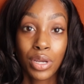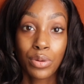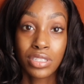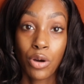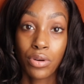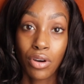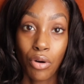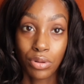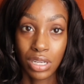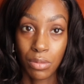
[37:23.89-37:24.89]
There was no one
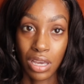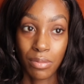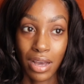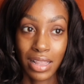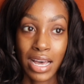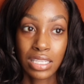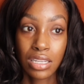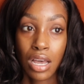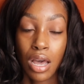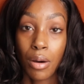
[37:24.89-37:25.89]
holding me in my last
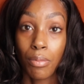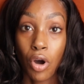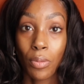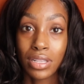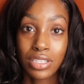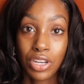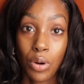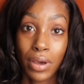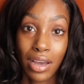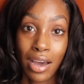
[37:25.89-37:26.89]
moments
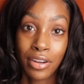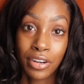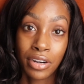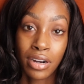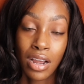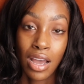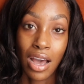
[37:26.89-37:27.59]
going under.